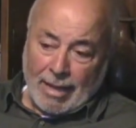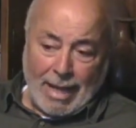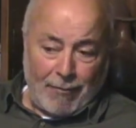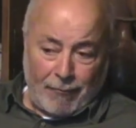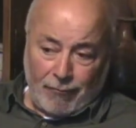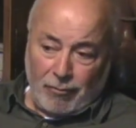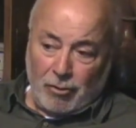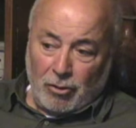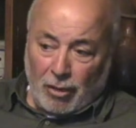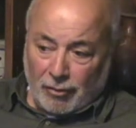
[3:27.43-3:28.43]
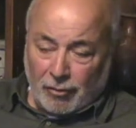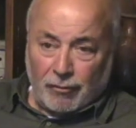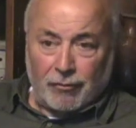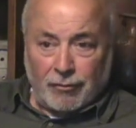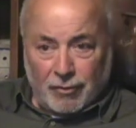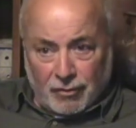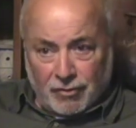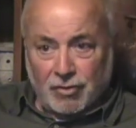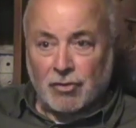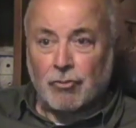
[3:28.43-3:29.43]
have lots of
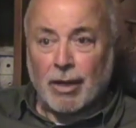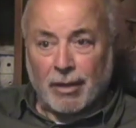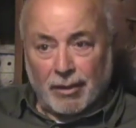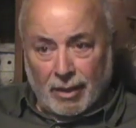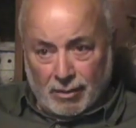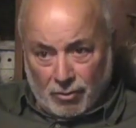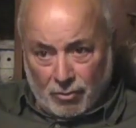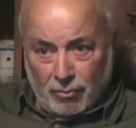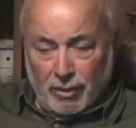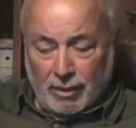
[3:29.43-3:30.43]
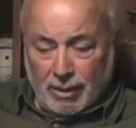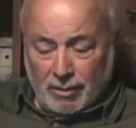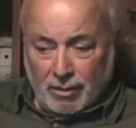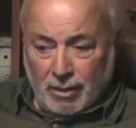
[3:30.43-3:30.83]
strength, as you realized.